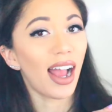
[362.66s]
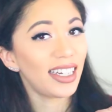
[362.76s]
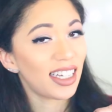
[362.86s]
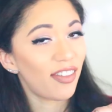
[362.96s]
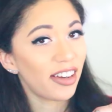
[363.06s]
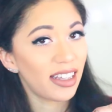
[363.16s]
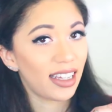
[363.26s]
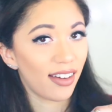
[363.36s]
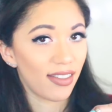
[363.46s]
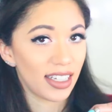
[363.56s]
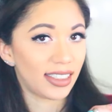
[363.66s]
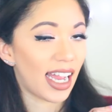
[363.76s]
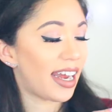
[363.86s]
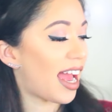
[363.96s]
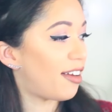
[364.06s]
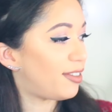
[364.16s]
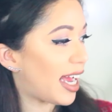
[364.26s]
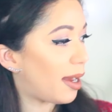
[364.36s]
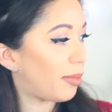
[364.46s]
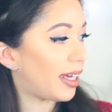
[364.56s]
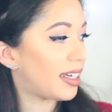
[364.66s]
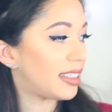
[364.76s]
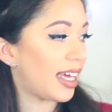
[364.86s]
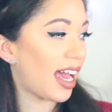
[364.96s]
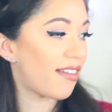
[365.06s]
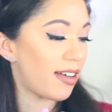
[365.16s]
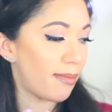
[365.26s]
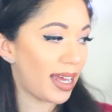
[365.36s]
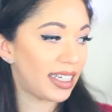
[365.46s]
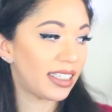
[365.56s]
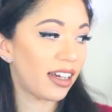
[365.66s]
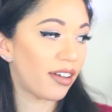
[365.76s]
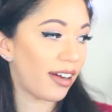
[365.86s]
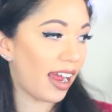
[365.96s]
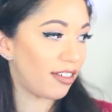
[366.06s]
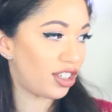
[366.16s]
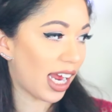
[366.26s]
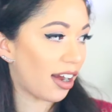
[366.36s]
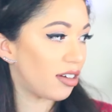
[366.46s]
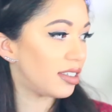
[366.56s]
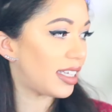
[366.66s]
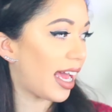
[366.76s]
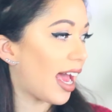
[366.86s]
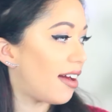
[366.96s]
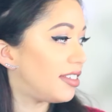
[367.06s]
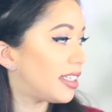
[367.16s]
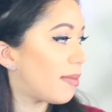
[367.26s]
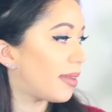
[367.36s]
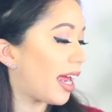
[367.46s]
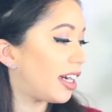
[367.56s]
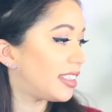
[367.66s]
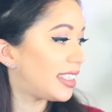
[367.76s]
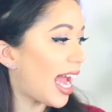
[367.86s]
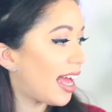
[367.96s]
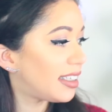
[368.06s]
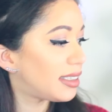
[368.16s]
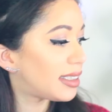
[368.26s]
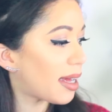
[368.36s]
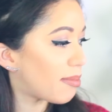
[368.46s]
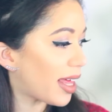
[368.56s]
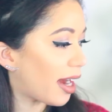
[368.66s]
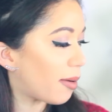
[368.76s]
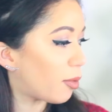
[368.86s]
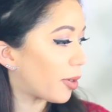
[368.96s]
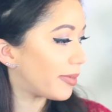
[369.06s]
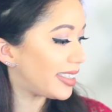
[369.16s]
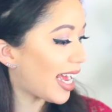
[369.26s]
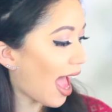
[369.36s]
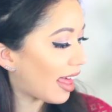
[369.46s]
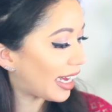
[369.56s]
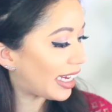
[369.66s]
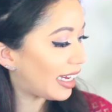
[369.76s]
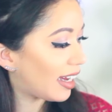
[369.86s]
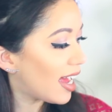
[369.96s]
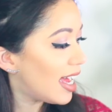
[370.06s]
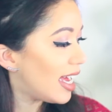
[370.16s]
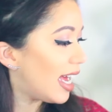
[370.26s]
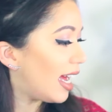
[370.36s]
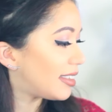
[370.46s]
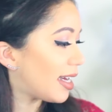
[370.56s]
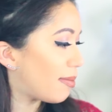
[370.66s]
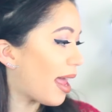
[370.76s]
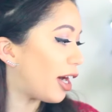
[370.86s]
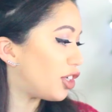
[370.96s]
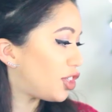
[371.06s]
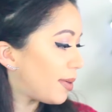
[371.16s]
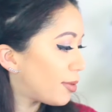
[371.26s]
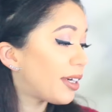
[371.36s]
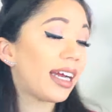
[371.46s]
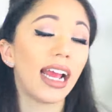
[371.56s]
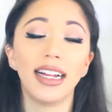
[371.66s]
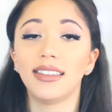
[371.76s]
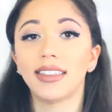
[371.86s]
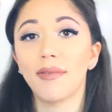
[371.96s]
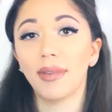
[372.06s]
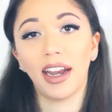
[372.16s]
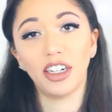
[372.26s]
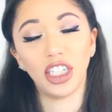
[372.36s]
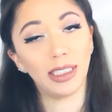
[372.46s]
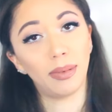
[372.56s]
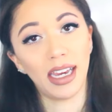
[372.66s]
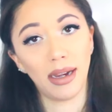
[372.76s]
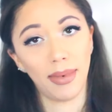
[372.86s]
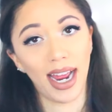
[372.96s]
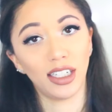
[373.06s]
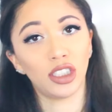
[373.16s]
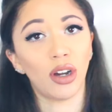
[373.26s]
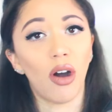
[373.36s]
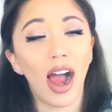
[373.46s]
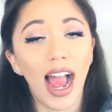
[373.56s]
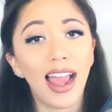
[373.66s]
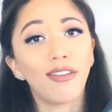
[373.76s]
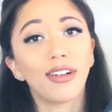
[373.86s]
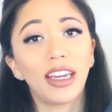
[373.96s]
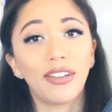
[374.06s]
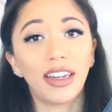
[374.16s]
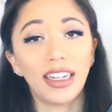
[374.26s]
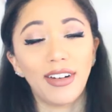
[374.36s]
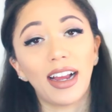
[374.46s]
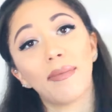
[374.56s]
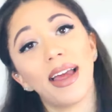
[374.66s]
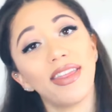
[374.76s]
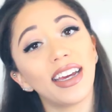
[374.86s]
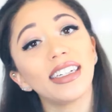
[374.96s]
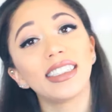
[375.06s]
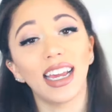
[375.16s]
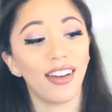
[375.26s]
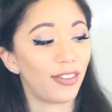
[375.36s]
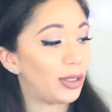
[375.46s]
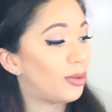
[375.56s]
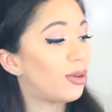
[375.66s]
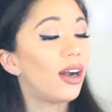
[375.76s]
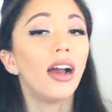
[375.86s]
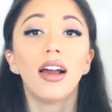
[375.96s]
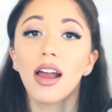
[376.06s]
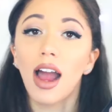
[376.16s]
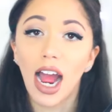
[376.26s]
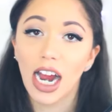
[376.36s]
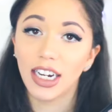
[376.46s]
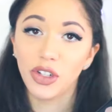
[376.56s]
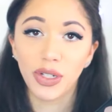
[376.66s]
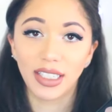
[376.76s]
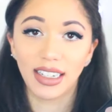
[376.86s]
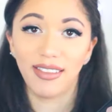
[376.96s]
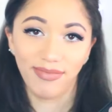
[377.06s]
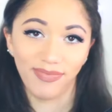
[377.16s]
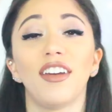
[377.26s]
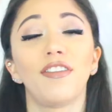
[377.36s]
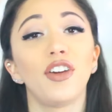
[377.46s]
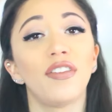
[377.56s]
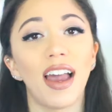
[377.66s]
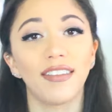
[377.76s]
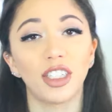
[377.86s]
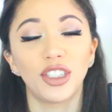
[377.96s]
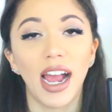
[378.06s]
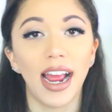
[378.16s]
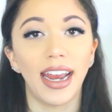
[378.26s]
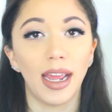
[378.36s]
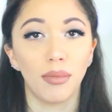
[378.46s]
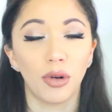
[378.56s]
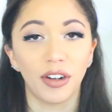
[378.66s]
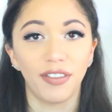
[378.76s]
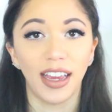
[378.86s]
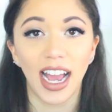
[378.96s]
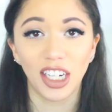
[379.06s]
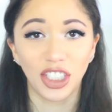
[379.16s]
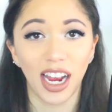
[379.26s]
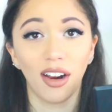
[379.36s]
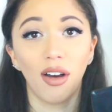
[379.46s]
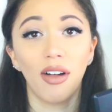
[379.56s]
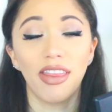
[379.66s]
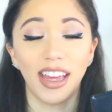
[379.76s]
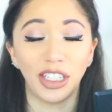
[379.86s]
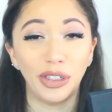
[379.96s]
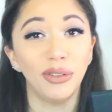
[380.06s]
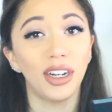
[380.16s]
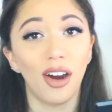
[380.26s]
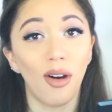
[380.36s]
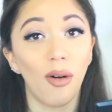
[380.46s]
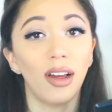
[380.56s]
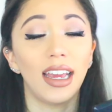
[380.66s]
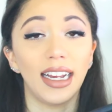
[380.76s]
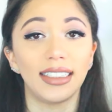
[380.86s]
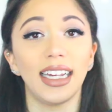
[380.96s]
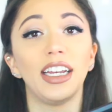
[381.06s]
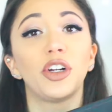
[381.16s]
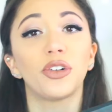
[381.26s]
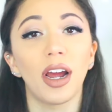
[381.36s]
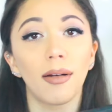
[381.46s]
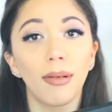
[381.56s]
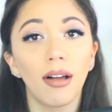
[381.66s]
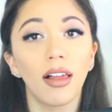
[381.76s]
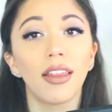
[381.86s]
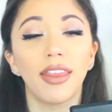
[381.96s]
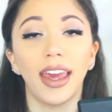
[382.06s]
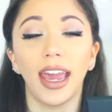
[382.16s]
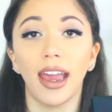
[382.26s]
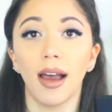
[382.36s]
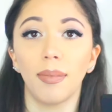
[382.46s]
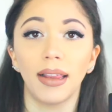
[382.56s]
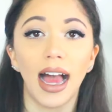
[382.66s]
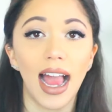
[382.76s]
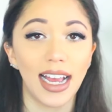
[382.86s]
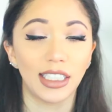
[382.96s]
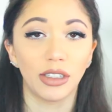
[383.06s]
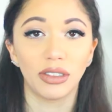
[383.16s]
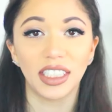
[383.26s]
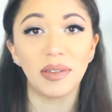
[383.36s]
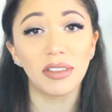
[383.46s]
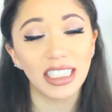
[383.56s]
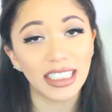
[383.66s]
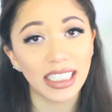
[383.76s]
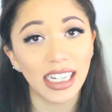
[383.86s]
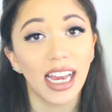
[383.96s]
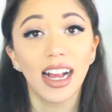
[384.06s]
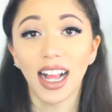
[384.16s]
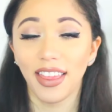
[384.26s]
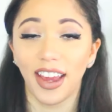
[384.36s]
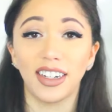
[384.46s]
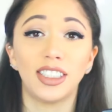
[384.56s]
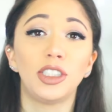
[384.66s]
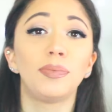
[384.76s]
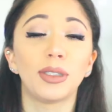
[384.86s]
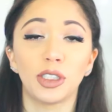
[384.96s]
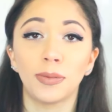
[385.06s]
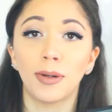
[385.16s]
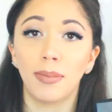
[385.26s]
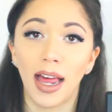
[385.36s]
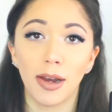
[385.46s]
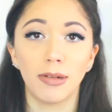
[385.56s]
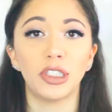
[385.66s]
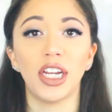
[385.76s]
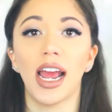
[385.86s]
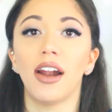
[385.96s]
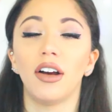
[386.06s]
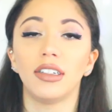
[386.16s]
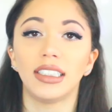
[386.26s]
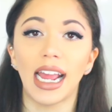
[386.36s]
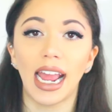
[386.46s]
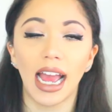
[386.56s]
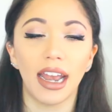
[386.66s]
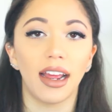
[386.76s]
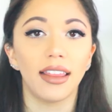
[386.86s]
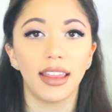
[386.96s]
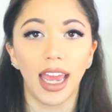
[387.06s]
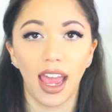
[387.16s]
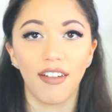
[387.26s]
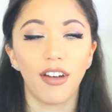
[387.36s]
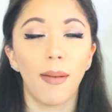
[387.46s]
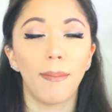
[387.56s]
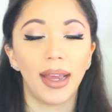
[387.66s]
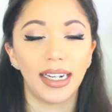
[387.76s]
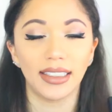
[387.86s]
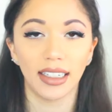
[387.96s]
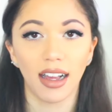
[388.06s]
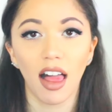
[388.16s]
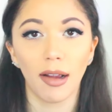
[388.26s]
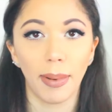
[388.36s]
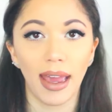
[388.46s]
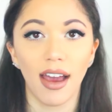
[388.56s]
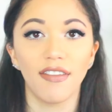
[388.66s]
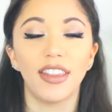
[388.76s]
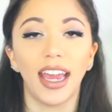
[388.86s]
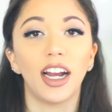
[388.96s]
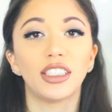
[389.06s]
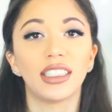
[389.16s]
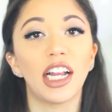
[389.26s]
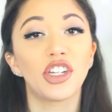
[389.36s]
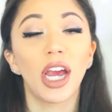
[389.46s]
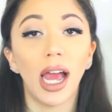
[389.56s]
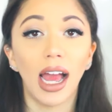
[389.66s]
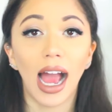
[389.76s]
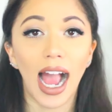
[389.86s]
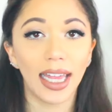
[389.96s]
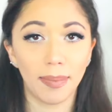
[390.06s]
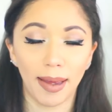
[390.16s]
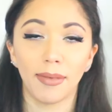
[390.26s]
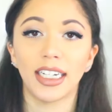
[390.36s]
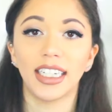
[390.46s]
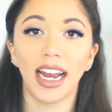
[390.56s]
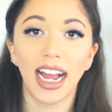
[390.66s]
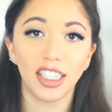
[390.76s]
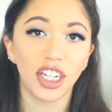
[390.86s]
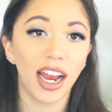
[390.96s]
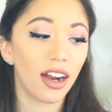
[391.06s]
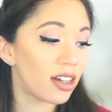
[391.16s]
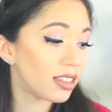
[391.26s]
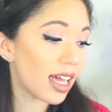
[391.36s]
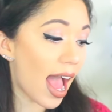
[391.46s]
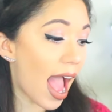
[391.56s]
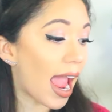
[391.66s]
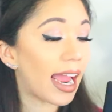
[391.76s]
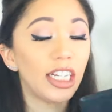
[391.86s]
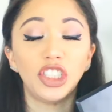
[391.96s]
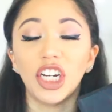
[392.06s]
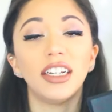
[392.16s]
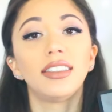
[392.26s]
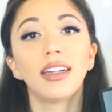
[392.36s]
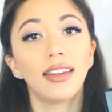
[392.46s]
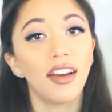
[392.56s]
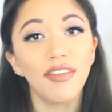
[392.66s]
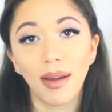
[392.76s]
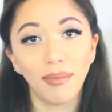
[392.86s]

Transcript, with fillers: So I definitely give this 10 out of 10 because they have an amazing array of shadows. They have some that are satin, some that are more metallic some that are shimmery, and some that are just plain matte. So I really, really recommend this if you are interested. If you've ever tried a Morphe eyeshadow, then you know it's incredible. They apply so seamlessly. They are super, super blendable shadows and they have amazing color payoff. They are such highly pigmented eyeshadows. I just love